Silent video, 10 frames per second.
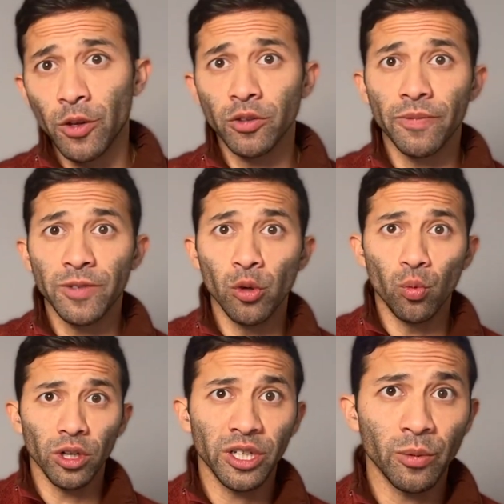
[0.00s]
those of you
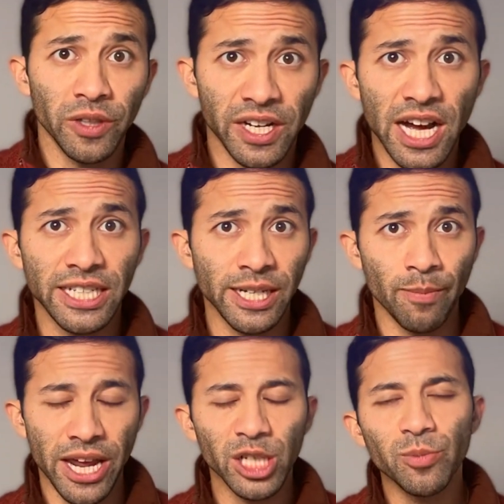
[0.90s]
working with a content
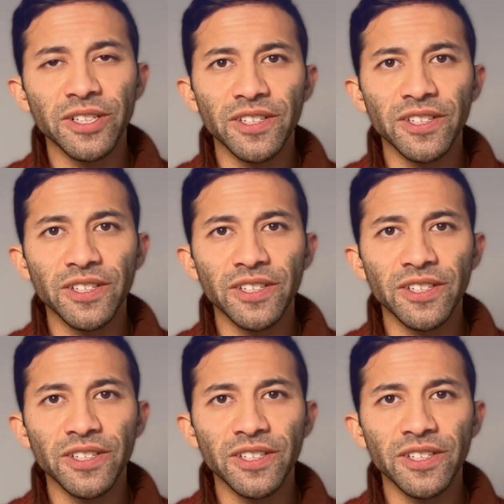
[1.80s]
management